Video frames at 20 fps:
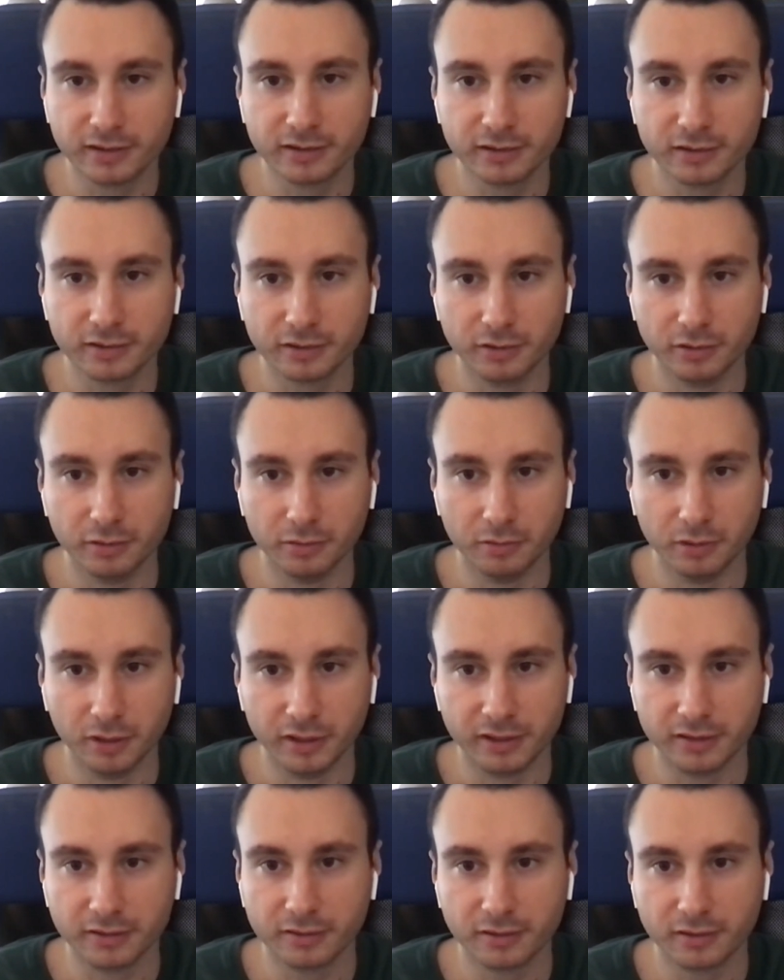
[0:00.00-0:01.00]
Like
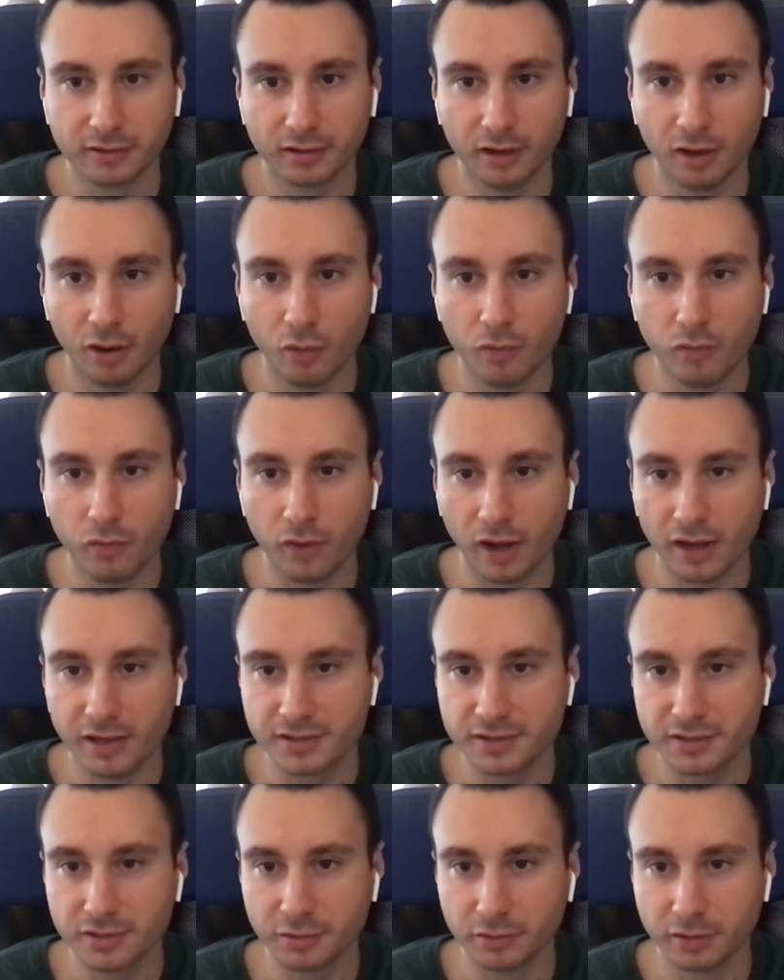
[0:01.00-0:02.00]
how fast
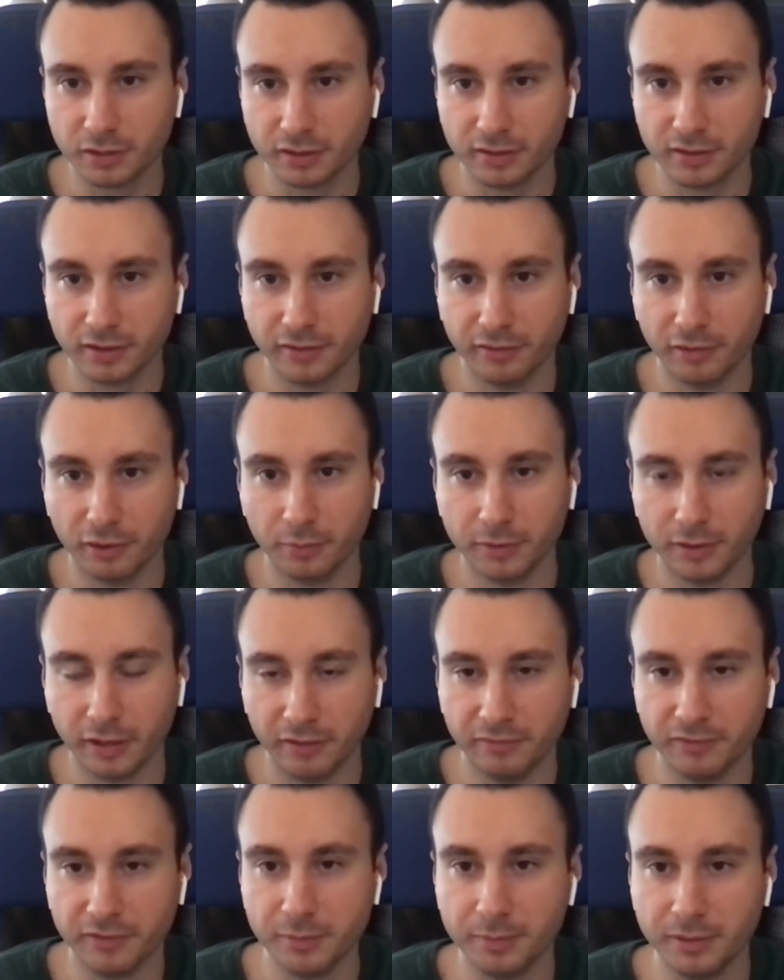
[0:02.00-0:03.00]
you can develop the
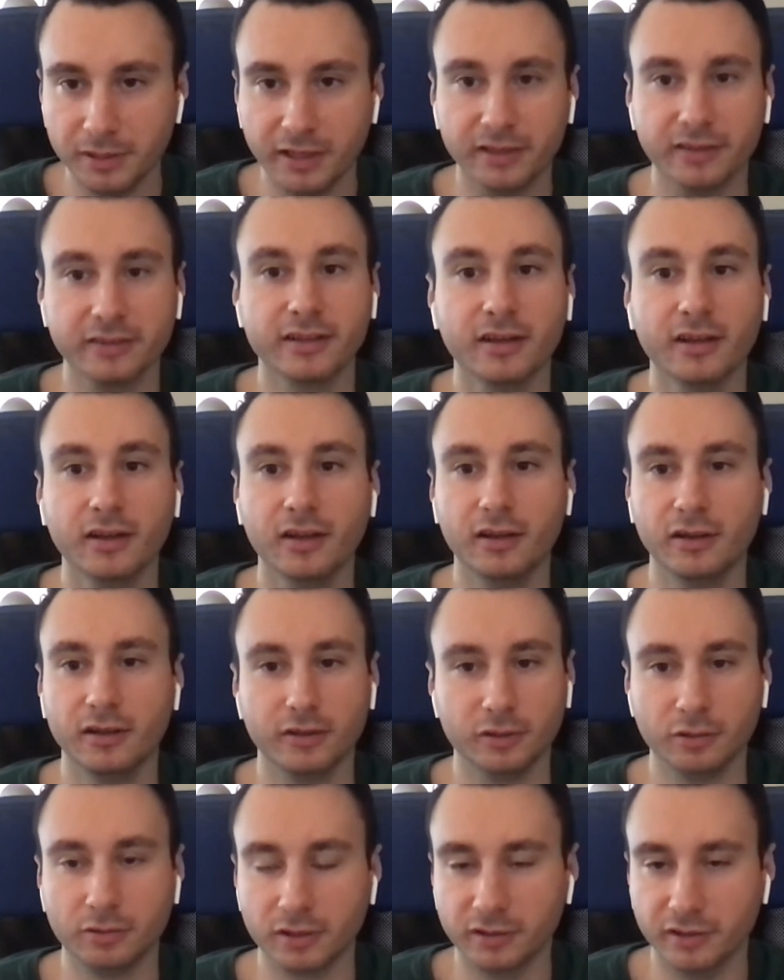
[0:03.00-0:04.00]
MVP, and you
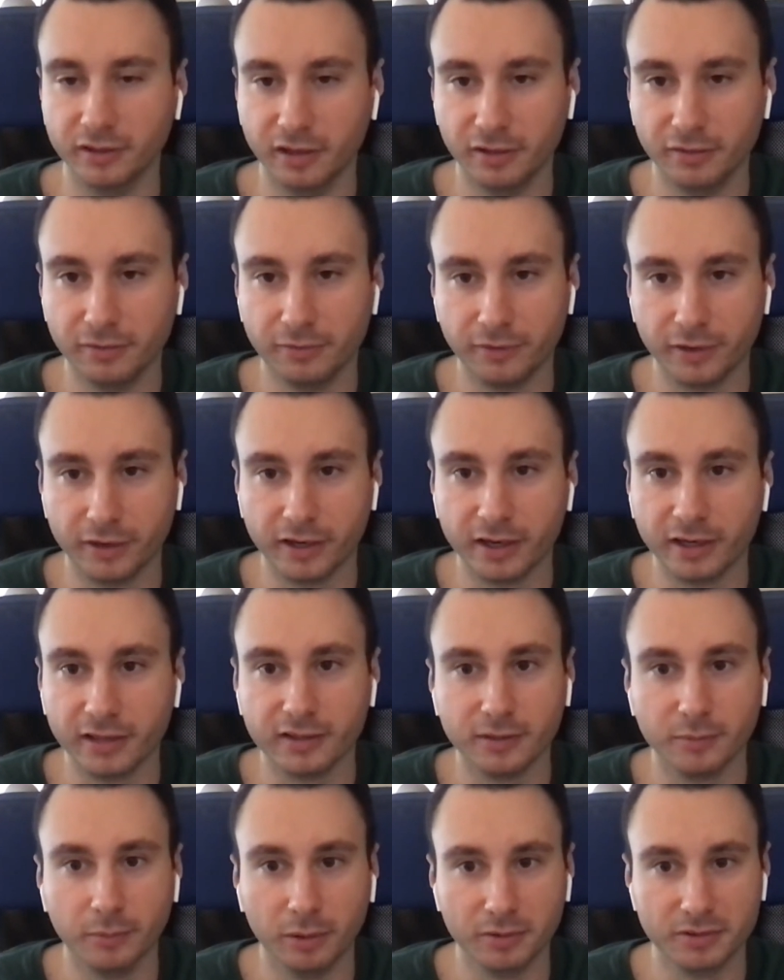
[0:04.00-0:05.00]
can really forget
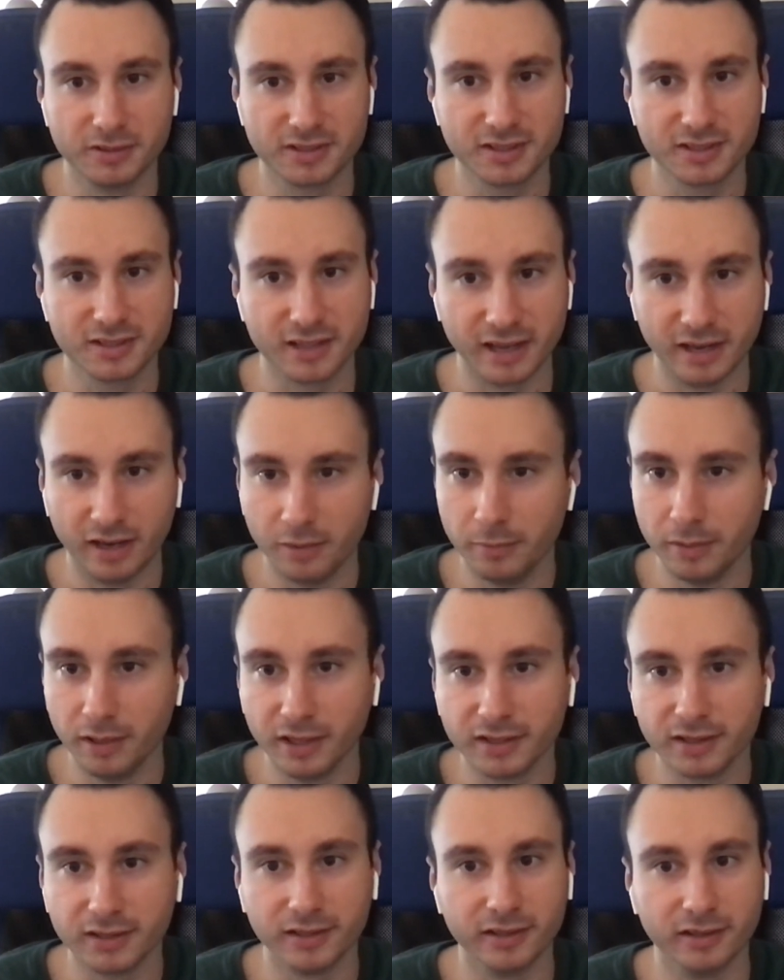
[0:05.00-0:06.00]
about
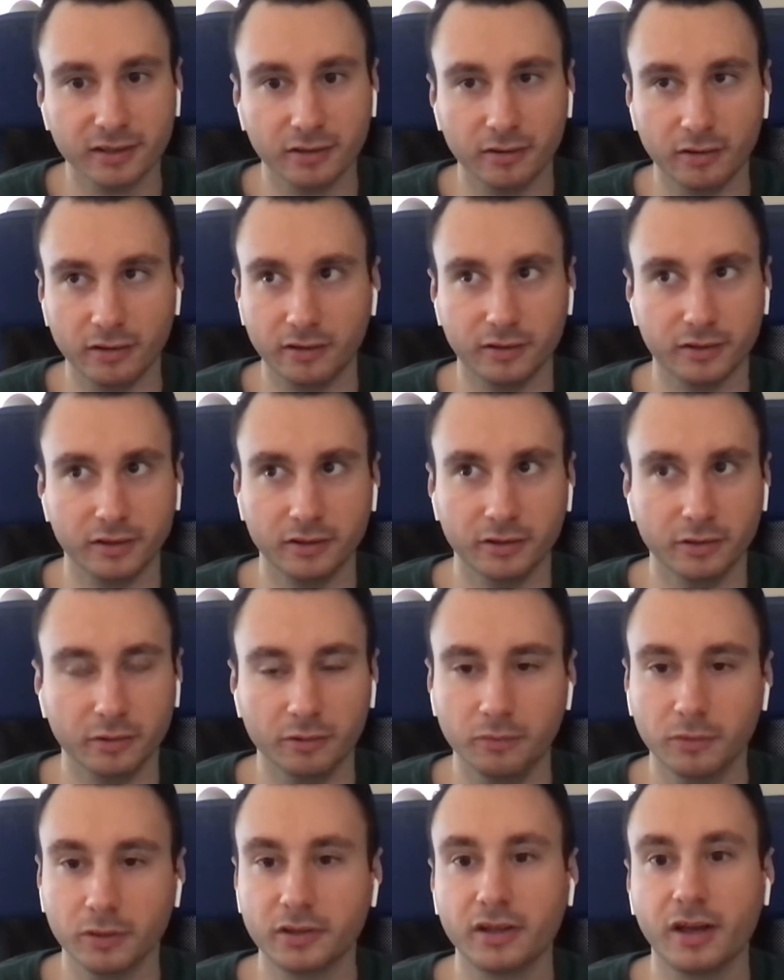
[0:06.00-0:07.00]
scalability, or what
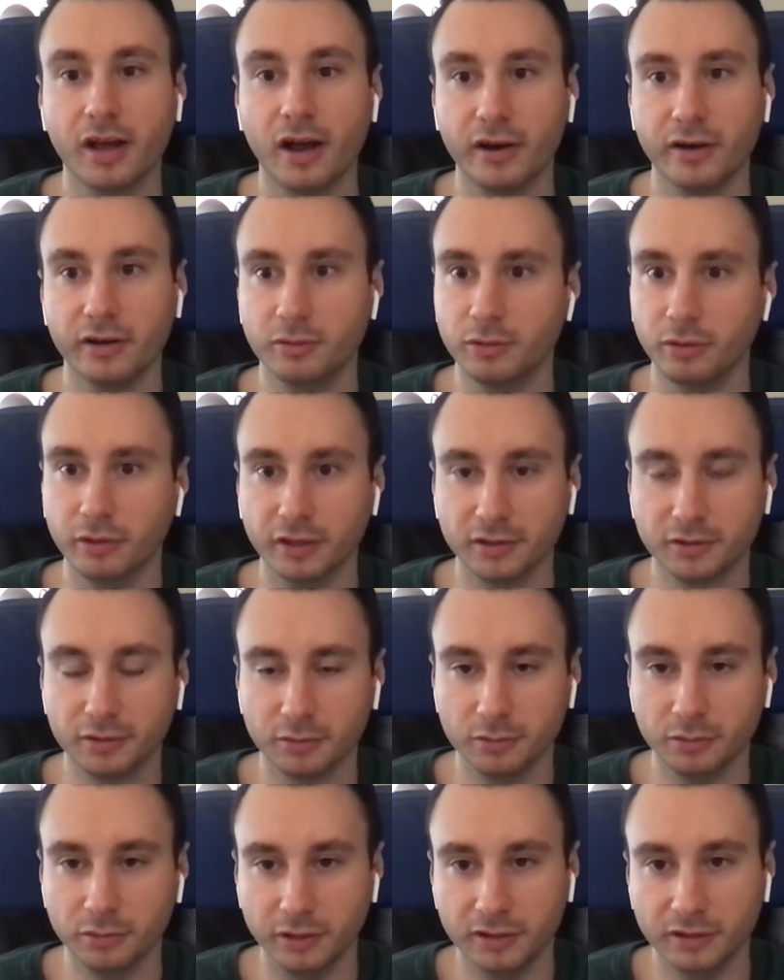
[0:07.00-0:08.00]
are you going to do
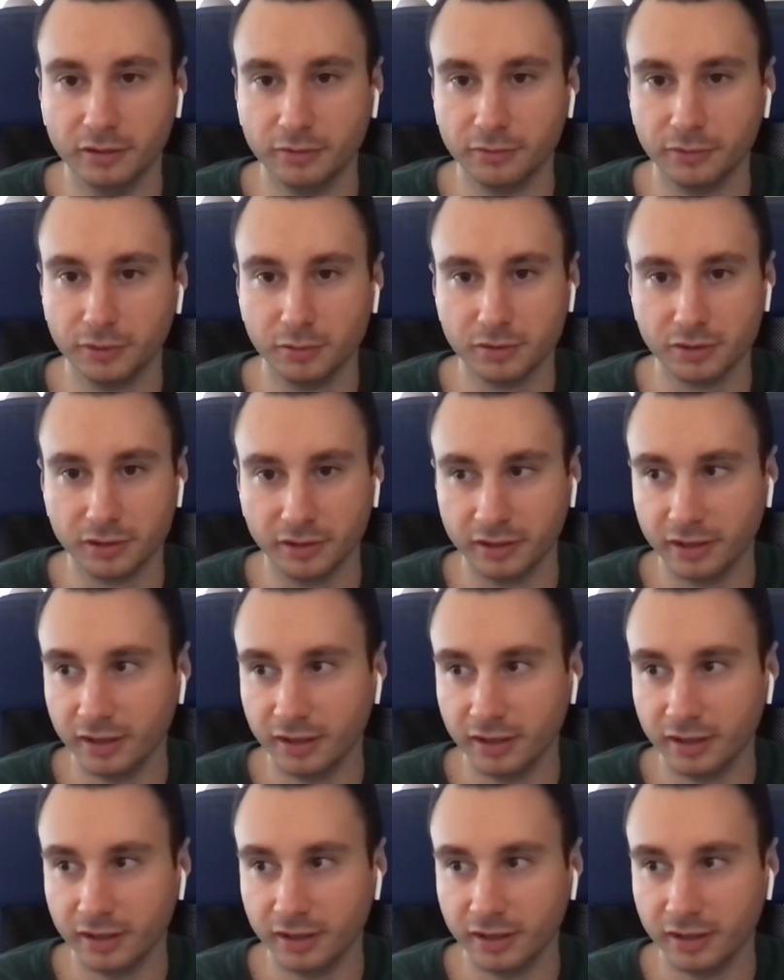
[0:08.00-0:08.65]
in the future.